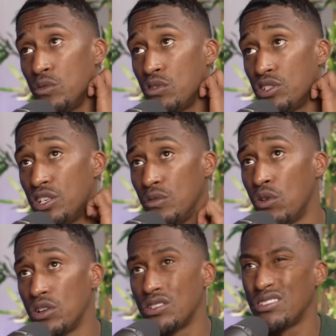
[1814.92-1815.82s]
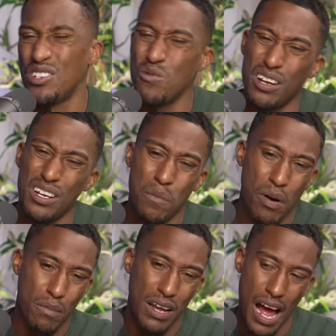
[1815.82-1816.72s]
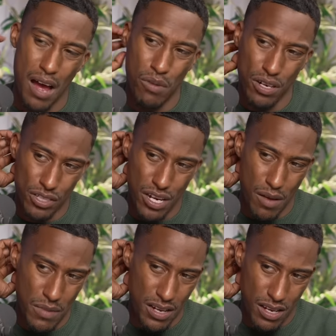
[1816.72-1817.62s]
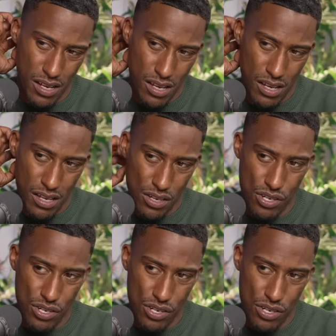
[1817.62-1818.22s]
she she was she weren't in a public eye but you know what i mean mm.